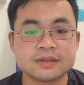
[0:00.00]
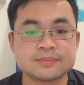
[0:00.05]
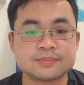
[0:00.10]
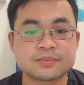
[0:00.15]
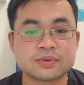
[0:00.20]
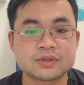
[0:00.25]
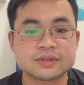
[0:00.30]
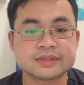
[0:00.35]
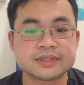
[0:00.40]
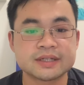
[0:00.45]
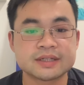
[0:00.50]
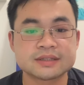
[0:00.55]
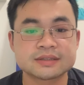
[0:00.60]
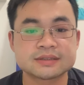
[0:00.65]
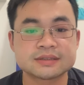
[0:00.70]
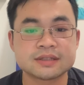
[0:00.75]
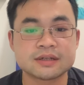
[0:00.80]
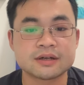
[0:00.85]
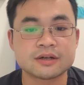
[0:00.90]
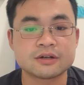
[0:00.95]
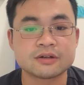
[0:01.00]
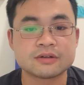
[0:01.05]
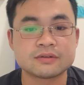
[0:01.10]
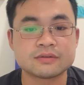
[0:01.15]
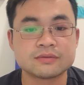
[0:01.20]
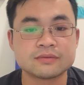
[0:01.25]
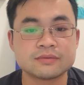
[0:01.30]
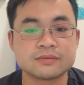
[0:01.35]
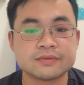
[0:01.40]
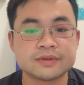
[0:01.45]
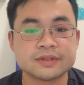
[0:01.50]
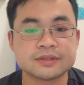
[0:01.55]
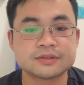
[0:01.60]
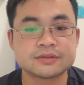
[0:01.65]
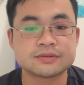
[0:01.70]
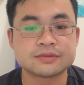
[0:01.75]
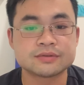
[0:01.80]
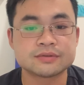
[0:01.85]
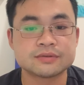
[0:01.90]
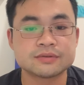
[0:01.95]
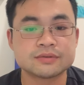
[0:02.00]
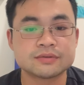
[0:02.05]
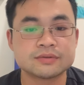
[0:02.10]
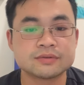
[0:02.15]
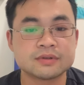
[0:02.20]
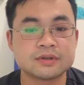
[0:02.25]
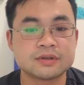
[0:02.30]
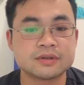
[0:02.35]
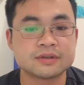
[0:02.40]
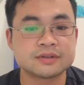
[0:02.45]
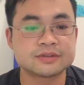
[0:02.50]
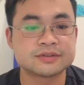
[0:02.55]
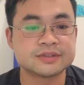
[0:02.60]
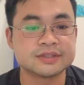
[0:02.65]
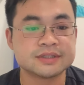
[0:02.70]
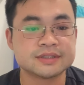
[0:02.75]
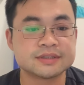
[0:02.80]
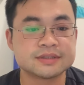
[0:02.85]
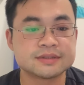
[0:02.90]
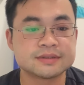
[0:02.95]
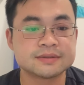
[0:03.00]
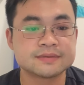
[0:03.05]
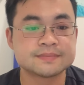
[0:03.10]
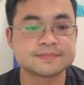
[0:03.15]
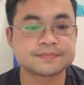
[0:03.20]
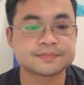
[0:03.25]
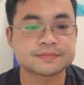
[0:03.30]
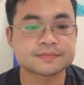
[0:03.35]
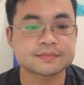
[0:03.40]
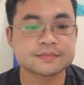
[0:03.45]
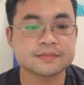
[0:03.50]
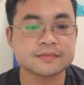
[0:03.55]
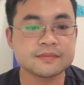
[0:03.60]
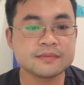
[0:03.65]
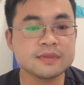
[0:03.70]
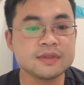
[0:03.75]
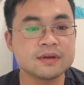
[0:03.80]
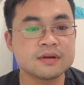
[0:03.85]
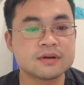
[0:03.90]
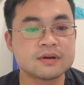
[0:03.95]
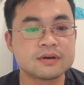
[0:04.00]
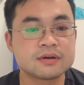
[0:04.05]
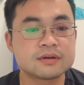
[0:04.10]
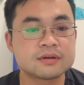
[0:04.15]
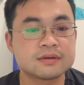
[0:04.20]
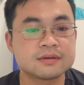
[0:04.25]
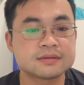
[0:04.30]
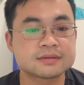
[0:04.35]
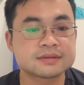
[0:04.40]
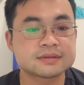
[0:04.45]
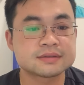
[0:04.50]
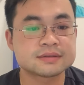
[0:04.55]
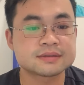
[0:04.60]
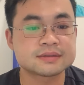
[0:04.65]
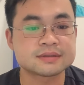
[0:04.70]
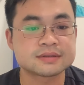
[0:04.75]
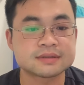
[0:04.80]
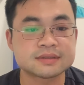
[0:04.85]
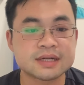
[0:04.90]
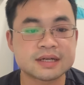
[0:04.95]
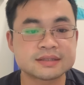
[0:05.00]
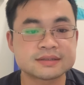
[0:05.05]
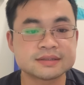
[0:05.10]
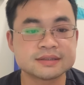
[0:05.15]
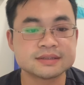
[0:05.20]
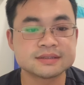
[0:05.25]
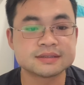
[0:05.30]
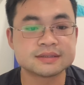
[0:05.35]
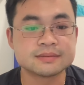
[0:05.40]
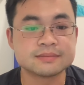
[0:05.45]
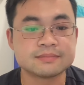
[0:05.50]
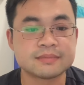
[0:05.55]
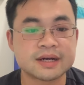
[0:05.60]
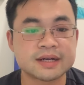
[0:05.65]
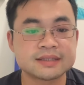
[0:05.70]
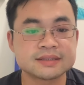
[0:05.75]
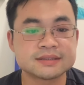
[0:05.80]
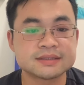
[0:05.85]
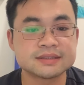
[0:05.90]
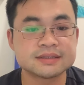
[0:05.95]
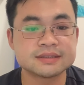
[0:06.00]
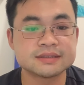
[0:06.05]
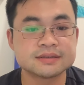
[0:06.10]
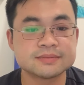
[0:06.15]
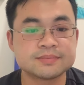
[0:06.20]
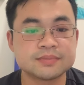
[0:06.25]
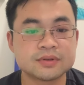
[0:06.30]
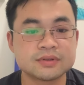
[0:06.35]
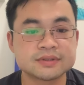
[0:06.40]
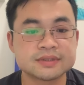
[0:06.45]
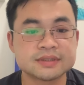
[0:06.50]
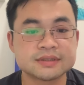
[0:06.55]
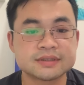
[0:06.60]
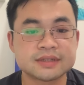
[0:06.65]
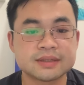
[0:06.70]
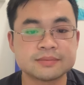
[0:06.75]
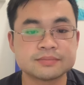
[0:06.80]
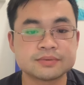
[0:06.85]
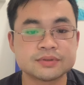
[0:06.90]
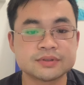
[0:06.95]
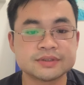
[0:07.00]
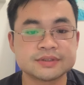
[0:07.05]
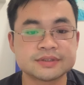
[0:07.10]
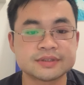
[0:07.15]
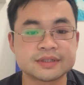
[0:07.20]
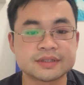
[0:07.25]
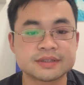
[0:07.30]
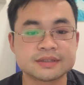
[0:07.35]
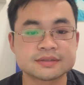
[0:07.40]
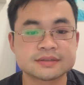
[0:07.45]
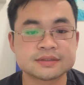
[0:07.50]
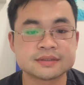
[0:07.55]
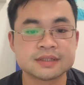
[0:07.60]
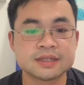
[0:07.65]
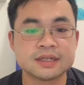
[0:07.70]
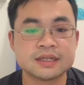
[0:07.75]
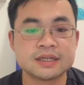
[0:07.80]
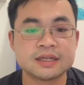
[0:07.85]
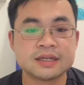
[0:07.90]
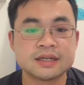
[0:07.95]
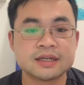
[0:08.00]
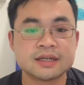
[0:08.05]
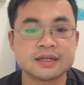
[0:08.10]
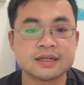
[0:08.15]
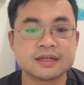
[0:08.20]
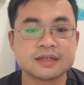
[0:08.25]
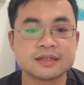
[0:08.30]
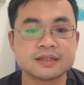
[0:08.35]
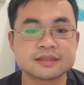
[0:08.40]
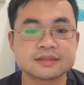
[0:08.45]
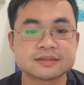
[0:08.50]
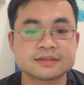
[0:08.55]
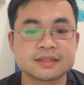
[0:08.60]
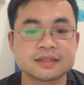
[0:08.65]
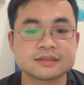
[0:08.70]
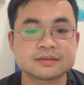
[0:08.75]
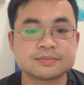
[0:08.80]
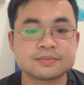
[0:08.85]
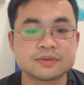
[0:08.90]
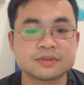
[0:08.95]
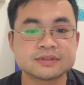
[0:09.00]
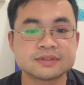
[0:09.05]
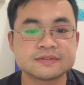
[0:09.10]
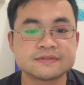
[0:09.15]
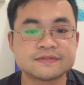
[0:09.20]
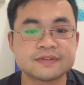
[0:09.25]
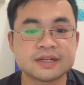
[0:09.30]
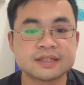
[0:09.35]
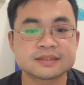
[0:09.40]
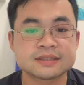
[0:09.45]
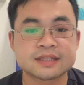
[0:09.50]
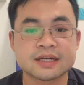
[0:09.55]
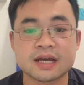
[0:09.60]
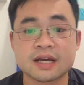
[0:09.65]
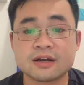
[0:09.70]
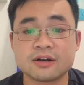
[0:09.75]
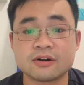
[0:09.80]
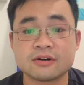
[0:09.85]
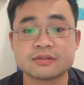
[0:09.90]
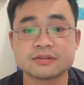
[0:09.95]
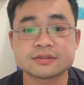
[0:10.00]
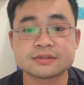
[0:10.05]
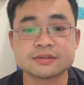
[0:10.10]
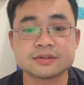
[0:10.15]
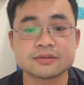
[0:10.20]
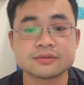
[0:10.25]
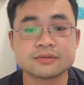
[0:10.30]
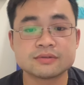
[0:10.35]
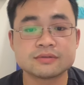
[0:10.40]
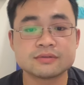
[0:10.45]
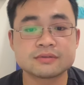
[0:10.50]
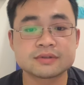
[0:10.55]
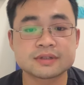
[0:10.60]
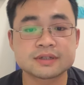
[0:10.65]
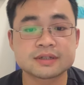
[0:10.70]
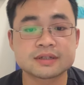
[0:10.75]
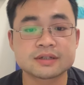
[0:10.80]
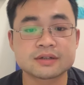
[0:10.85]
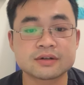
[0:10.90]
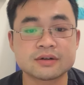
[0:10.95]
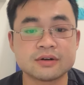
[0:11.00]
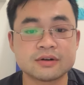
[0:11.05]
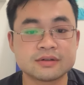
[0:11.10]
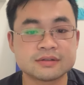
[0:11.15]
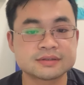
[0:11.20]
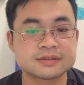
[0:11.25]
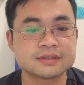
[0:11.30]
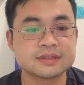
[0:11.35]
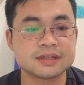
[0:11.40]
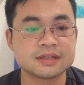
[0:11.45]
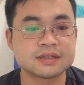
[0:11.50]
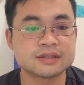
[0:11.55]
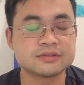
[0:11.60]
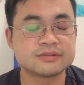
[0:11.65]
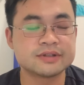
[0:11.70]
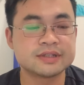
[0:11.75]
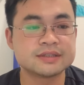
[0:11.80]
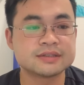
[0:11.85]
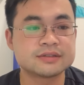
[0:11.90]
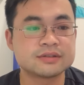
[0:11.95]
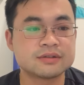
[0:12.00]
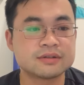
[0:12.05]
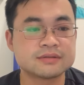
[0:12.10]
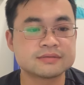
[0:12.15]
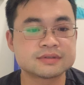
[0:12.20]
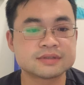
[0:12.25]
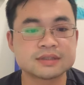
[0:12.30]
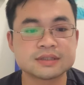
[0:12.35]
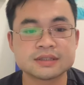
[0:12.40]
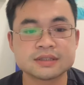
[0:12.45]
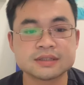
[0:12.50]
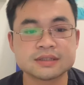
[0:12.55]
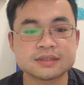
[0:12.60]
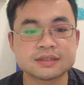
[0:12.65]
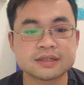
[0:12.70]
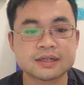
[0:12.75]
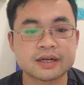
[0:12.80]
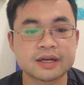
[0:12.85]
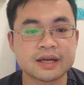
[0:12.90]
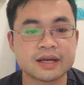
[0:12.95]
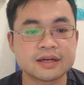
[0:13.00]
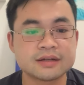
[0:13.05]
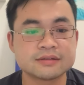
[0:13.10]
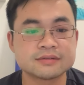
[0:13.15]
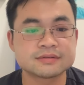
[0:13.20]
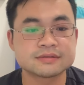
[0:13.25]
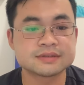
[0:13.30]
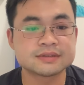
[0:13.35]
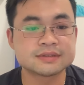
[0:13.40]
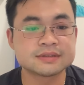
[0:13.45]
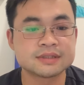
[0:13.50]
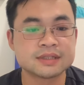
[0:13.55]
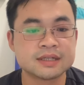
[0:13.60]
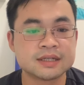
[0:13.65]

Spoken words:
protect our vital organs, or does it maintain body temperature? Excess body fat can also cause a range of health